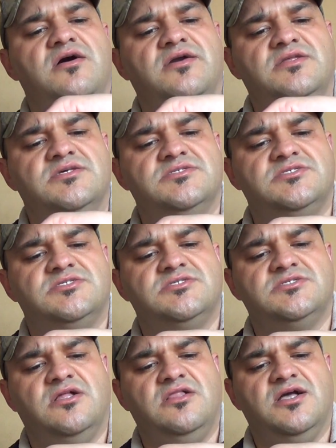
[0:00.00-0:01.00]
It is
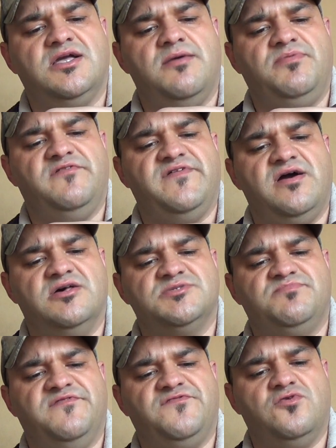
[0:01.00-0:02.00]
still a couple of hours
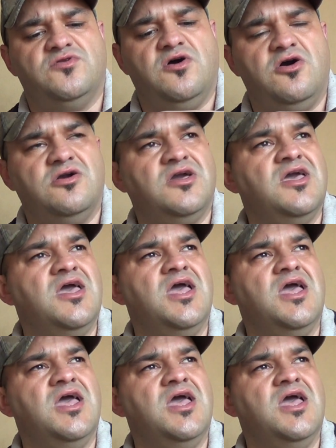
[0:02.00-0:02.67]
before dark.